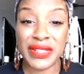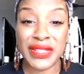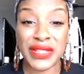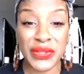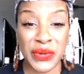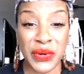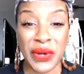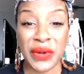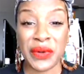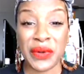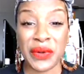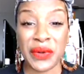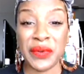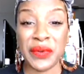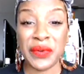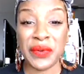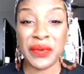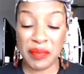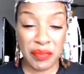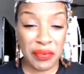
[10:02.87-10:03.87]
story,
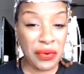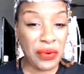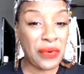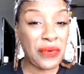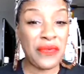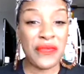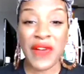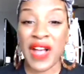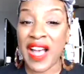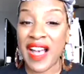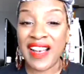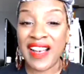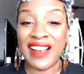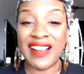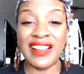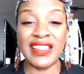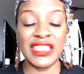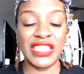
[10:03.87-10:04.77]
a profile.